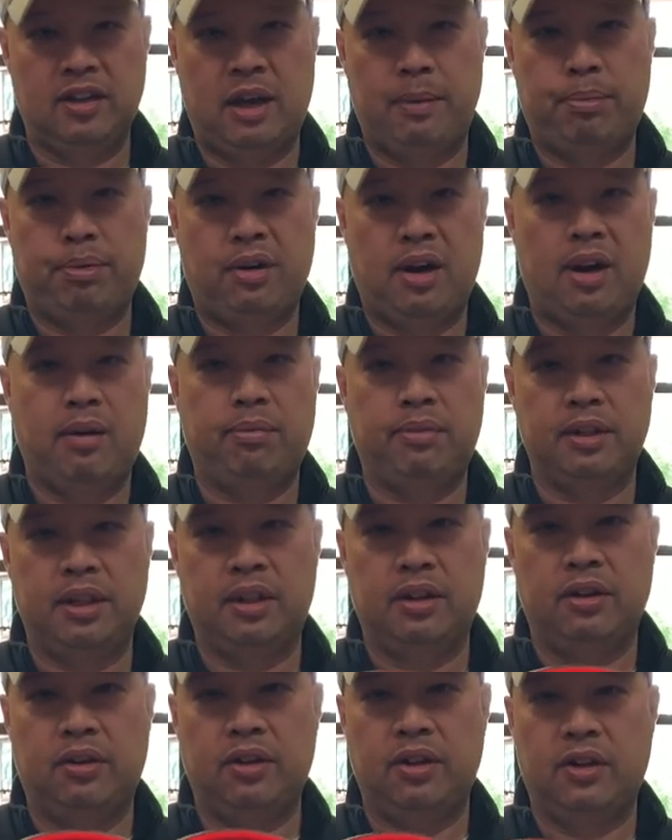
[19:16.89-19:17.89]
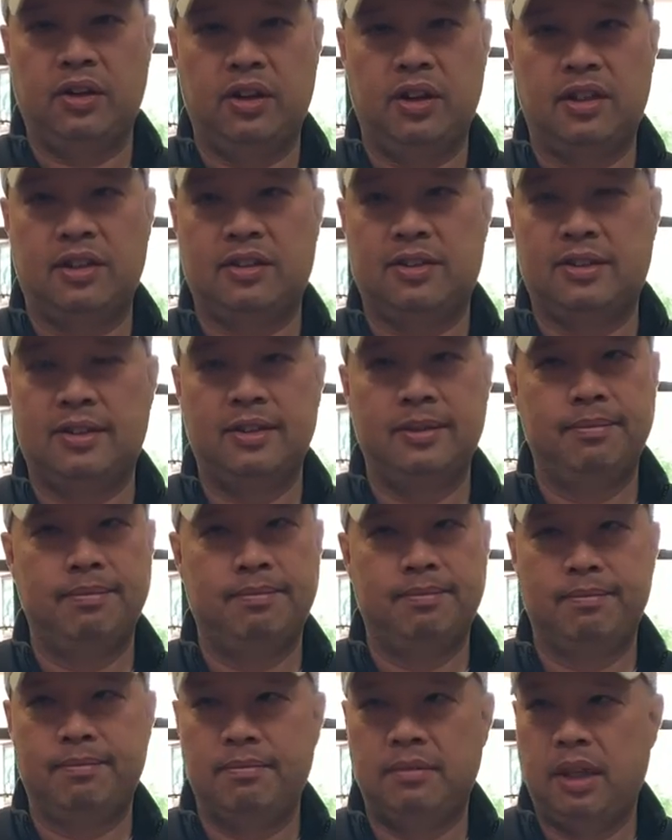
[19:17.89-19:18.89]
I probably go to this
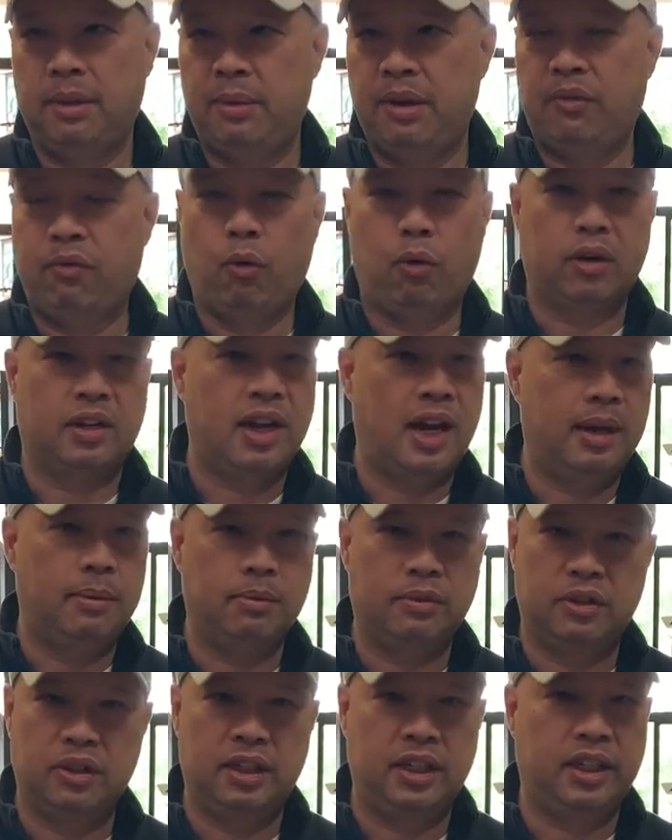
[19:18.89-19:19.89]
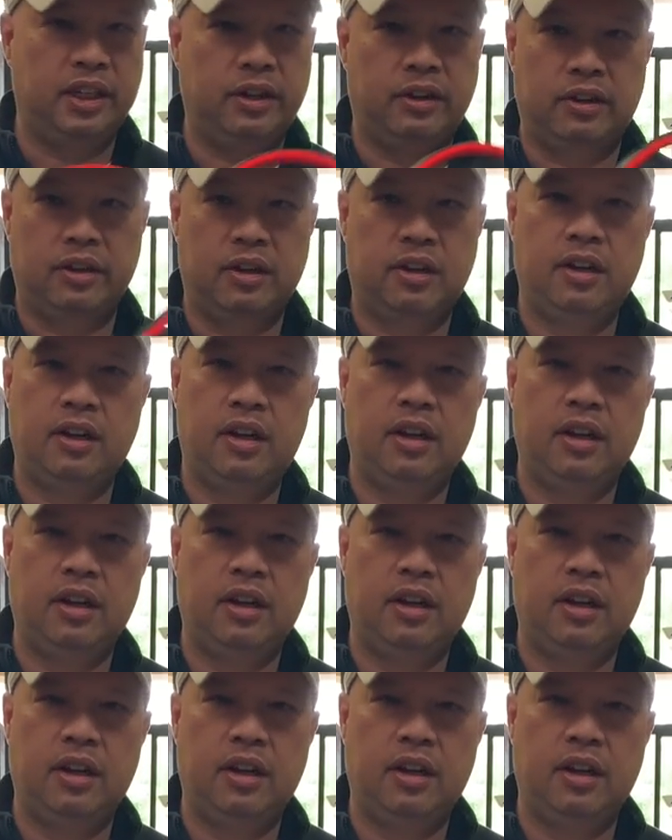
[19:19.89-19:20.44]
maybe 4 times a year.